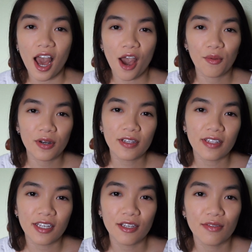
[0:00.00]
I want to
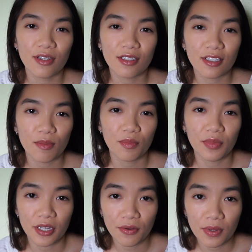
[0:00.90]
leave some
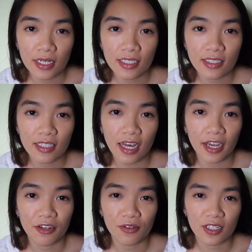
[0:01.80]
big ones that
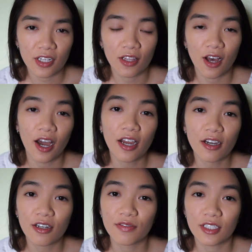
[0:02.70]
I noticed a lot
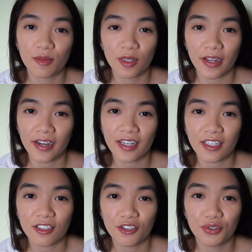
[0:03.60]
of
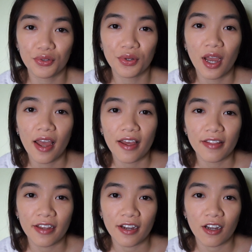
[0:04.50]
similarities to
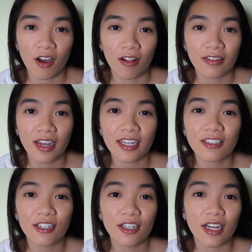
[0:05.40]
their
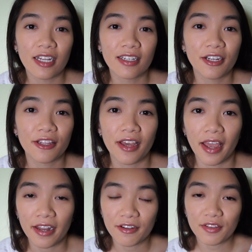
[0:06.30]
colonizer near
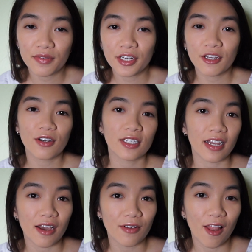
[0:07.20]
the end of the video because I
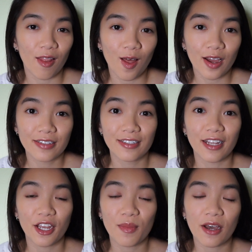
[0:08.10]
have a lot to
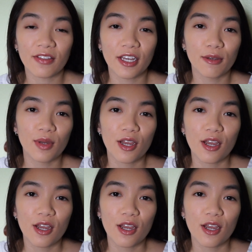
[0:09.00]
say about them